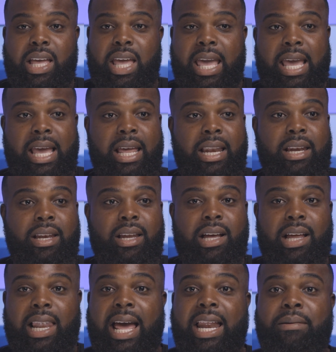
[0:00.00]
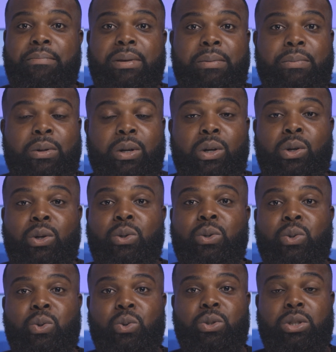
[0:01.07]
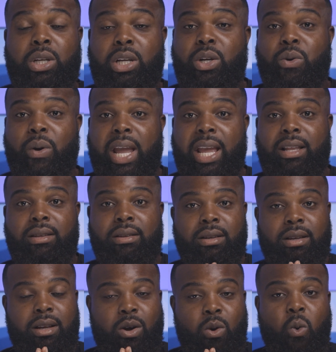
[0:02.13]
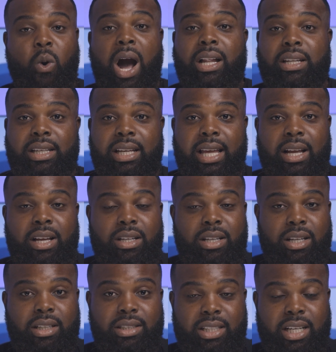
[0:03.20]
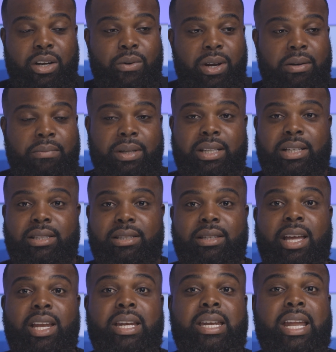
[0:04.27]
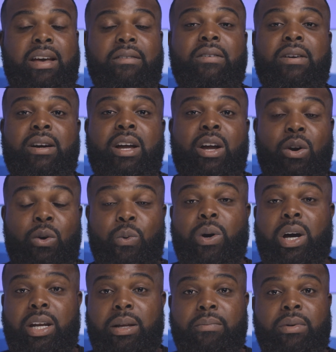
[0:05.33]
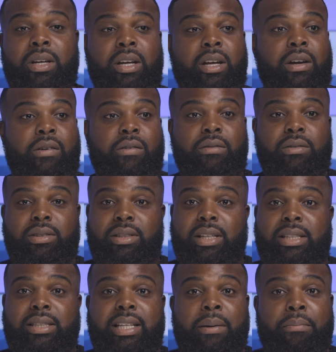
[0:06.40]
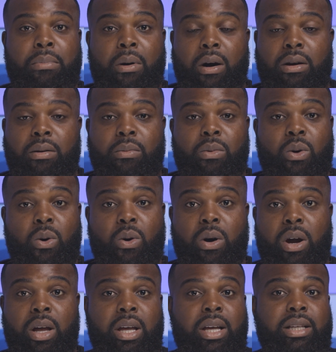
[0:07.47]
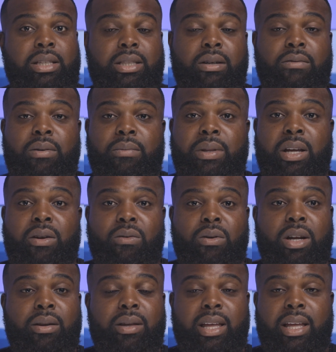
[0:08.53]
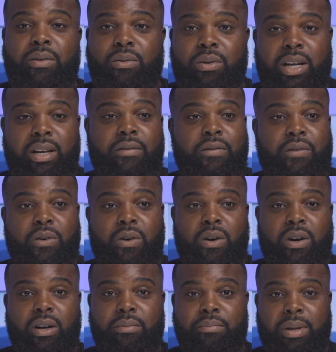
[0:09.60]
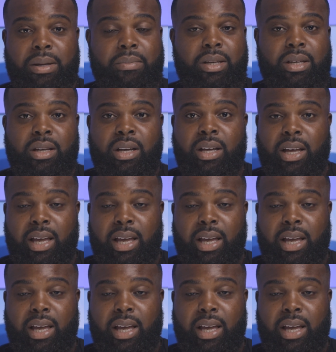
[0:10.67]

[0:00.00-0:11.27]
and a lot of people lose great quality generator because they never run them since they bought them, or some of them they run it for maybe